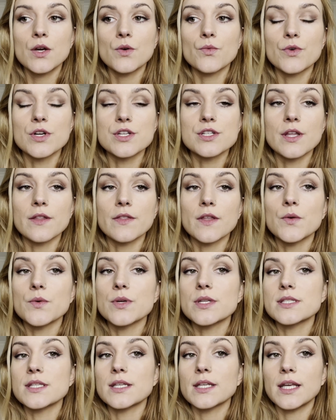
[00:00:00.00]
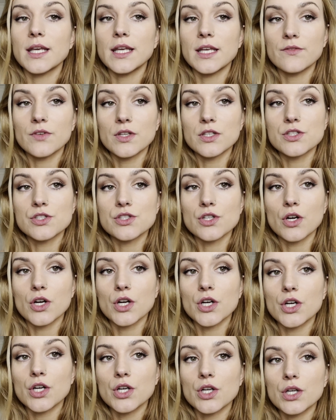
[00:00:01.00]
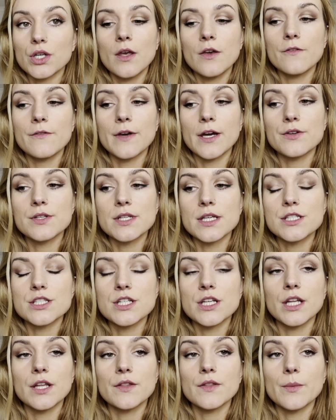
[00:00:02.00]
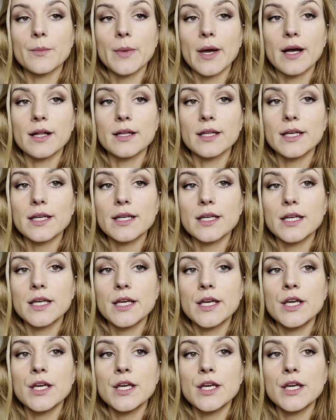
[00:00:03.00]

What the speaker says: wish that there was an even darker foundation in the palette.